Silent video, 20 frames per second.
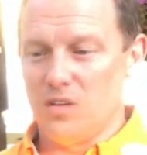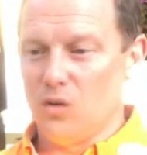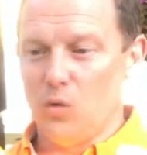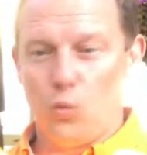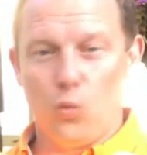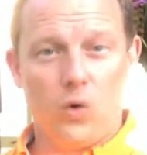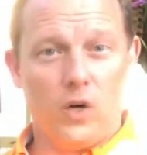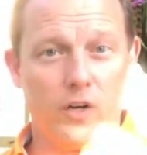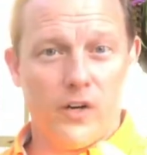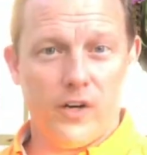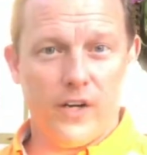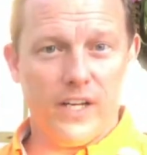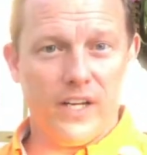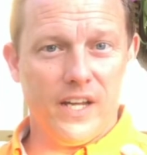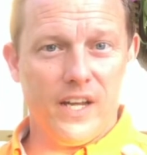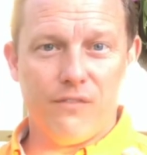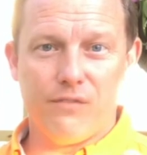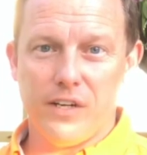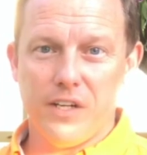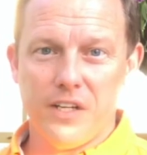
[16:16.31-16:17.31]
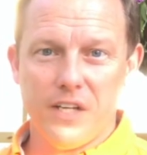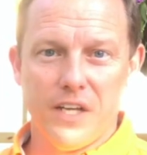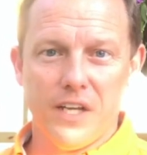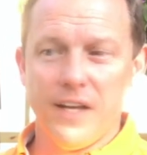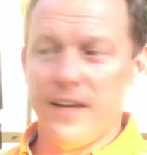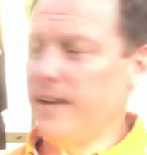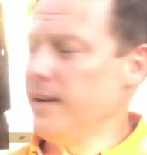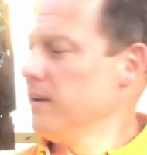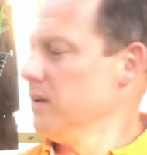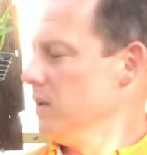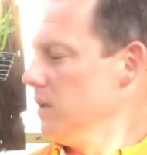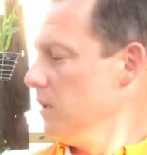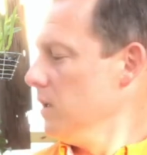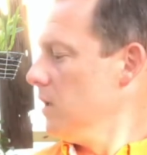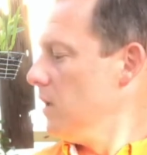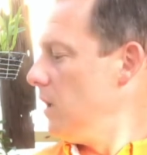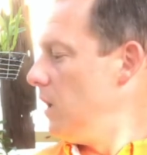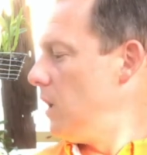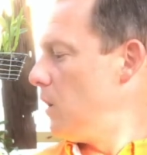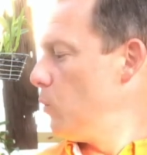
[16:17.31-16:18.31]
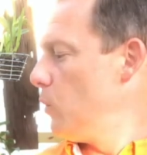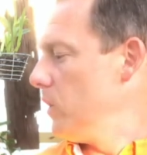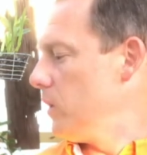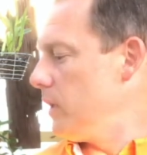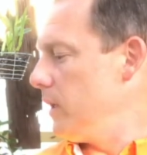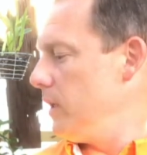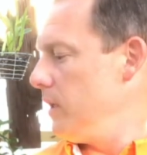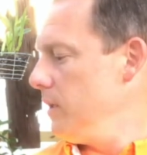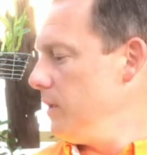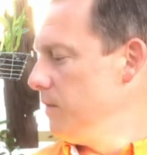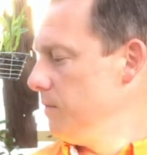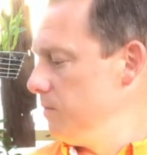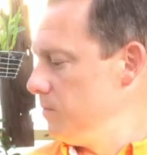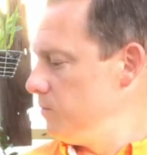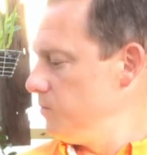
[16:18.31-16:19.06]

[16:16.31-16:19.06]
watering every day, a really